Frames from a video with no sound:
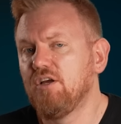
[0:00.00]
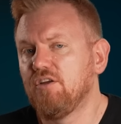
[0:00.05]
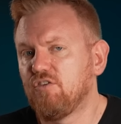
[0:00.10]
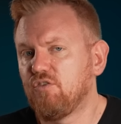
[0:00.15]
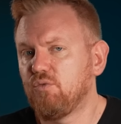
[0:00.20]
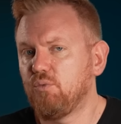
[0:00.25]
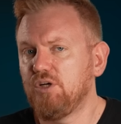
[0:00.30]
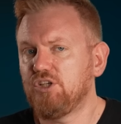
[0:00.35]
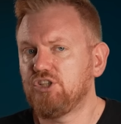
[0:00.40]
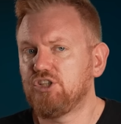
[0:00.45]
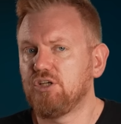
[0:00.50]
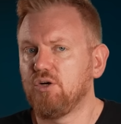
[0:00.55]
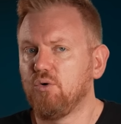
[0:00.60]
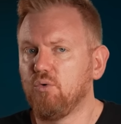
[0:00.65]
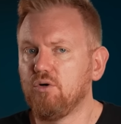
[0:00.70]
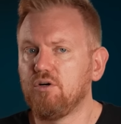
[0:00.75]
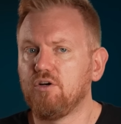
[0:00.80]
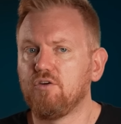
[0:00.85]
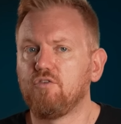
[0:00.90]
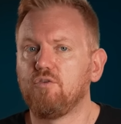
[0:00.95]
switching
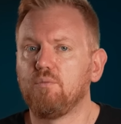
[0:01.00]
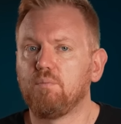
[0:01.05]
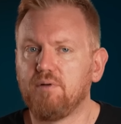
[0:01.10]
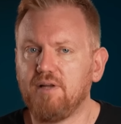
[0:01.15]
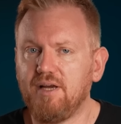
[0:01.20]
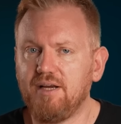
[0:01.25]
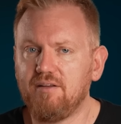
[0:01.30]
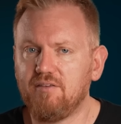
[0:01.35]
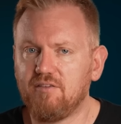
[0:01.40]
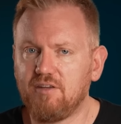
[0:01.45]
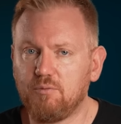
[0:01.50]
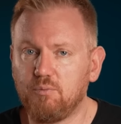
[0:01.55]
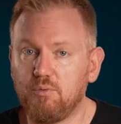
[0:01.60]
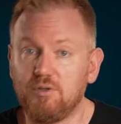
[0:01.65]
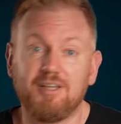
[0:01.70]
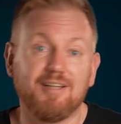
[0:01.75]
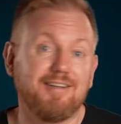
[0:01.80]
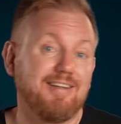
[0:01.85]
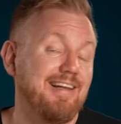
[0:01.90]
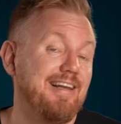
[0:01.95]
orders to planes that will
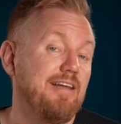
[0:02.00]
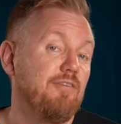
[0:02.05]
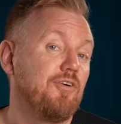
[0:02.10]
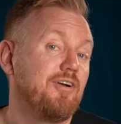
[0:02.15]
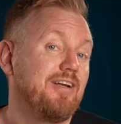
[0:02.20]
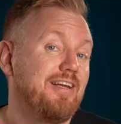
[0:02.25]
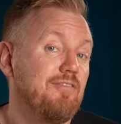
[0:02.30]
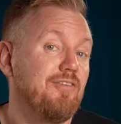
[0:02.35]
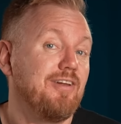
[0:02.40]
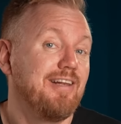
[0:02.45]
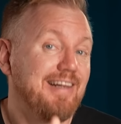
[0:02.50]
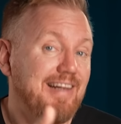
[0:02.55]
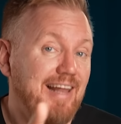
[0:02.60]
get delivered even